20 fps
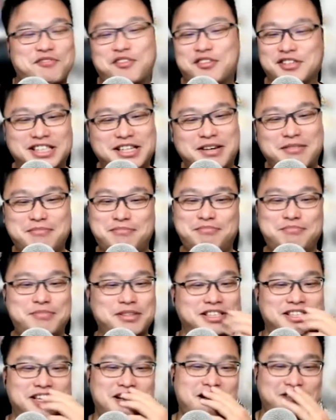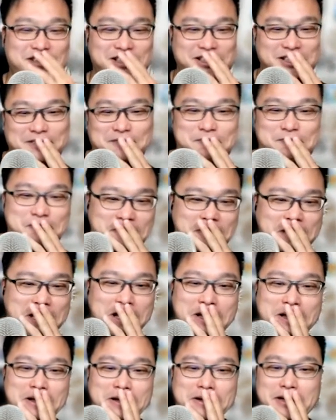I'm sure it's very therapeutic to
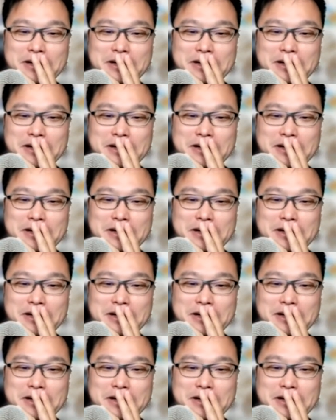have.